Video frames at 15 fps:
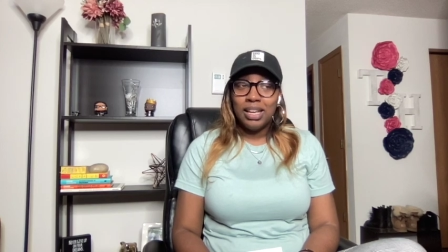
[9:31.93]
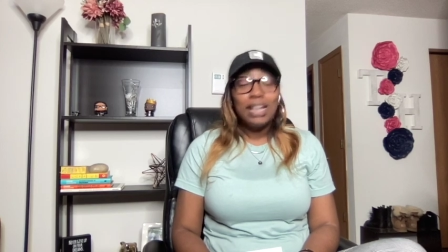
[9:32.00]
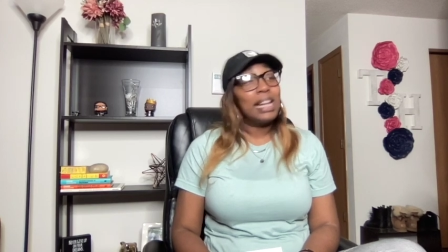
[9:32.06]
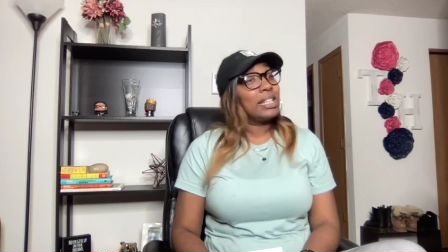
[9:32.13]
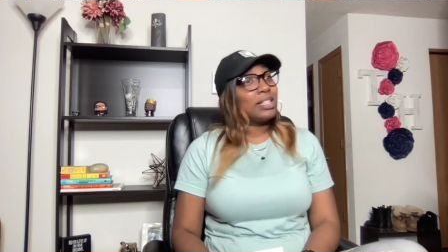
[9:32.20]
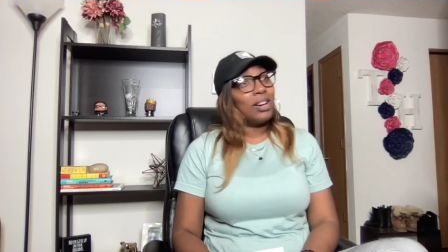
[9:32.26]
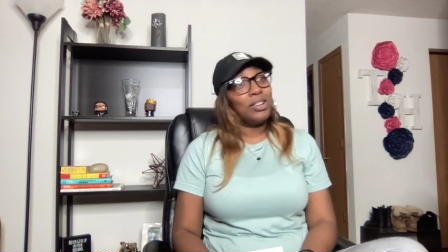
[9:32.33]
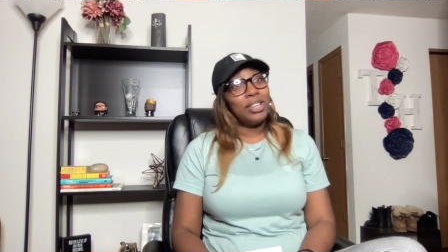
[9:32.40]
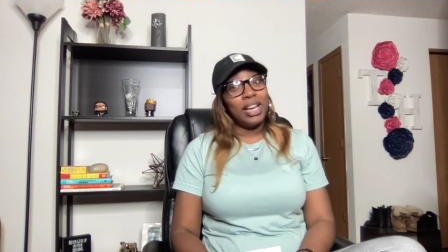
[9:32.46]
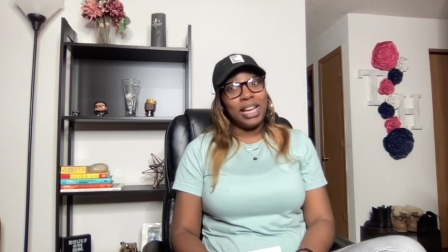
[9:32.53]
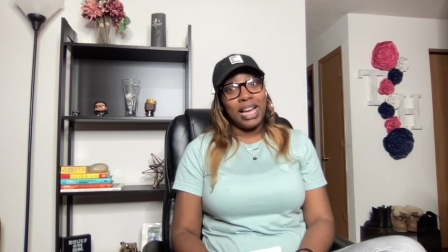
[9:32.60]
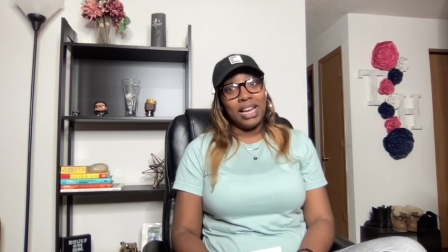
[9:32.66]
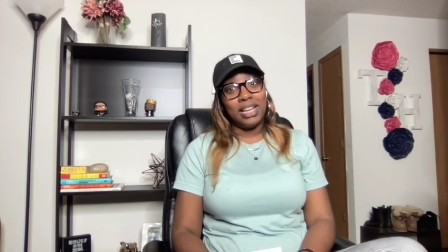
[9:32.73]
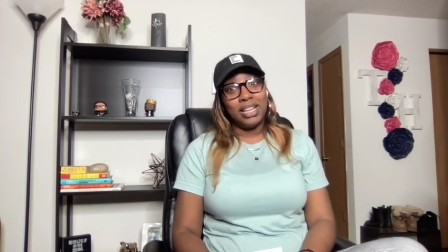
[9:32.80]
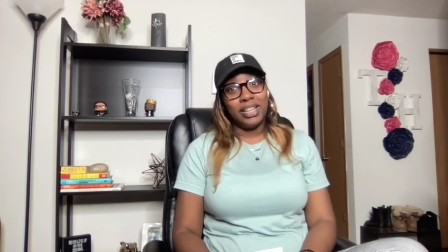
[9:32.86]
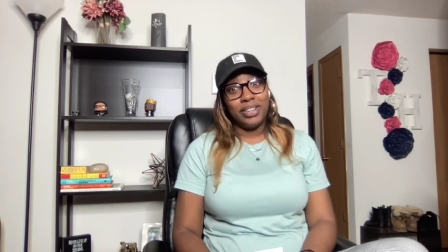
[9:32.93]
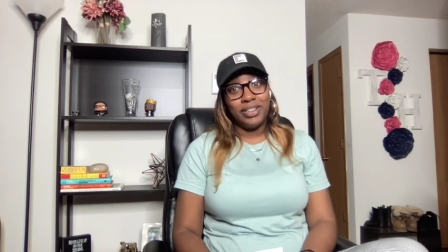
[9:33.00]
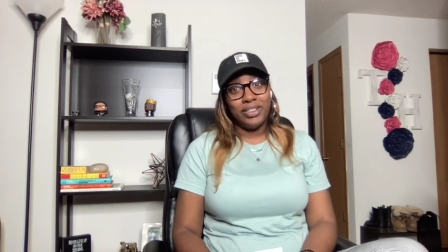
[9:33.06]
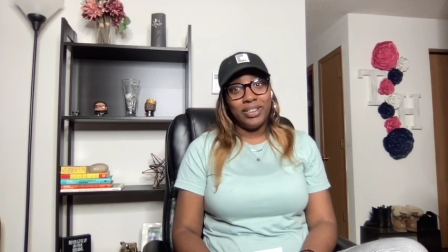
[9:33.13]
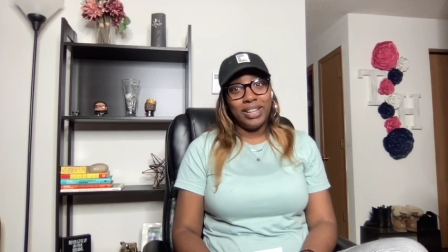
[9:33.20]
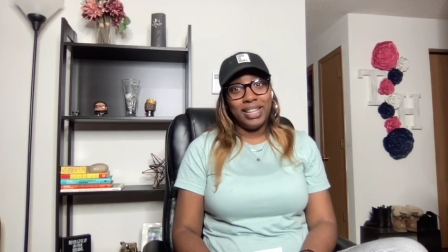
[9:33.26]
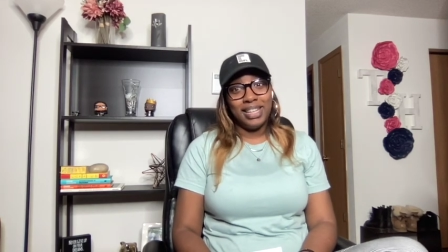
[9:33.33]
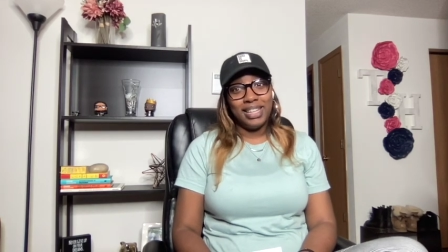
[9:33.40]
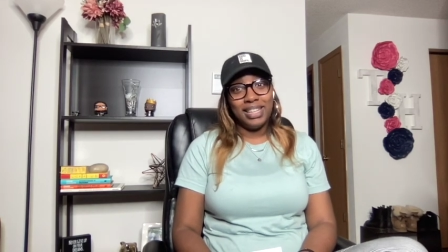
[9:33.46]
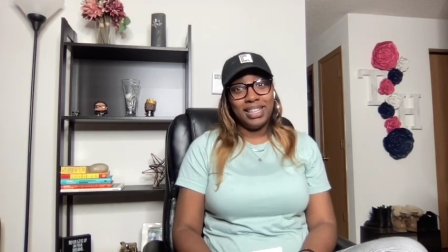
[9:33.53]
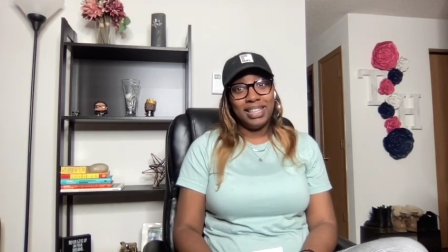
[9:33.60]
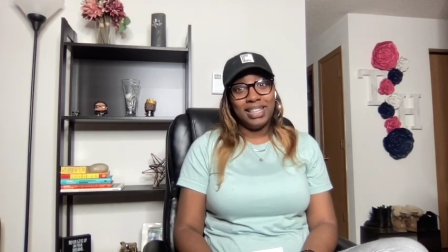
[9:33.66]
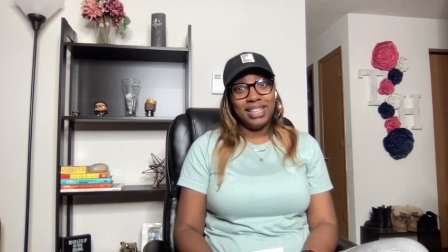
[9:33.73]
And I said, oh, y'all got hungry?